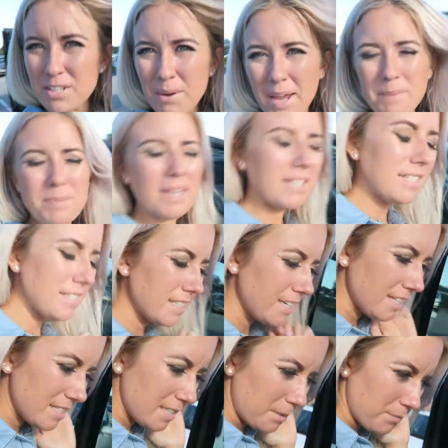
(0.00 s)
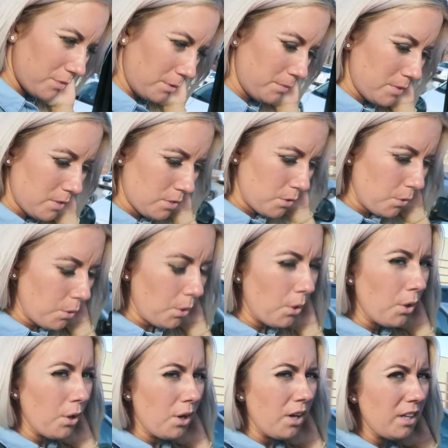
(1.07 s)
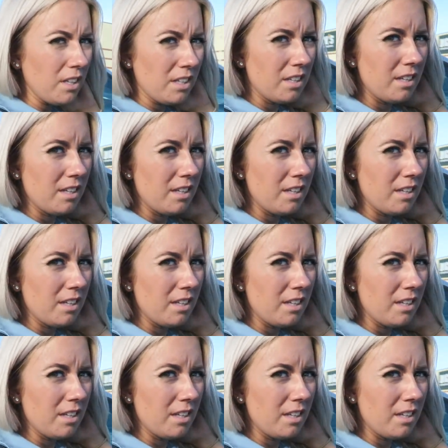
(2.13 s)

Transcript: so I picked the kids up from school